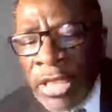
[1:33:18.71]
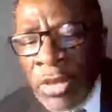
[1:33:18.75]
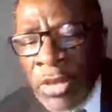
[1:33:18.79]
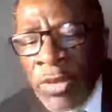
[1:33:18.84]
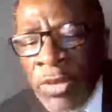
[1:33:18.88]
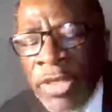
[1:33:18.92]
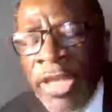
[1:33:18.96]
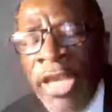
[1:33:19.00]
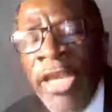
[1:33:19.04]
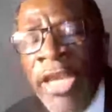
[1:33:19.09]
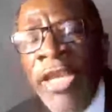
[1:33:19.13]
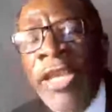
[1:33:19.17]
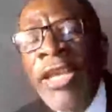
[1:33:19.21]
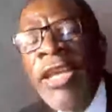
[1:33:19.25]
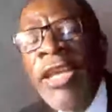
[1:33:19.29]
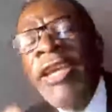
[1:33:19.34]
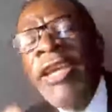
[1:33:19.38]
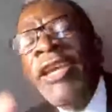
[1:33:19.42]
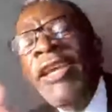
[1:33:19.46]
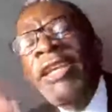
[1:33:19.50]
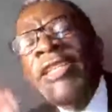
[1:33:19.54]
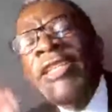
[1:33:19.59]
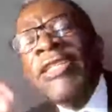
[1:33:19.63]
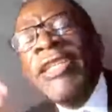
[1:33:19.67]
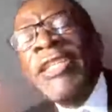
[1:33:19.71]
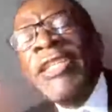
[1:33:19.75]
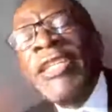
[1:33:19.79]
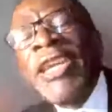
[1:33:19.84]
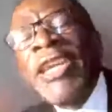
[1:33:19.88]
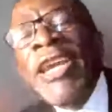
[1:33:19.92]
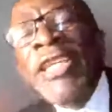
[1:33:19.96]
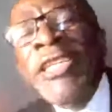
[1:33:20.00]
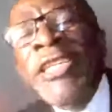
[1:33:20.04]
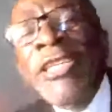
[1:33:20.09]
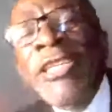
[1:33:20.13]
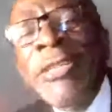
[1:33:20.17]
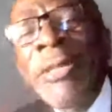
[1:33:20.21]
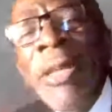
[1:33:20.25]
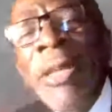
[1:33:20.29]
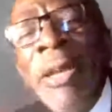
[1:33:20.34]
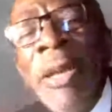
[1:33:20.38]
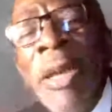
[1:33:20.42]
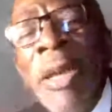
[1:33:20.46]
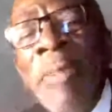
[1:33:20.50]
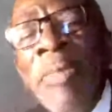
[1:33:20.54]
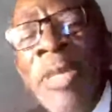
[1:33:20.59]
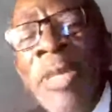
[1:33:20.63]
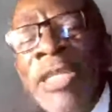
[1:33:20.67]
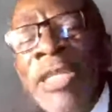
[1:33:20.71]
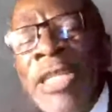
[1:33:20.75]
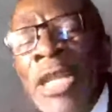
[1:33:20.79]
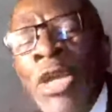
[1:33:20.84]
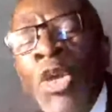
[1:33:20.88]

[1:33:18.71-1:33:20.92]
today is that Mr.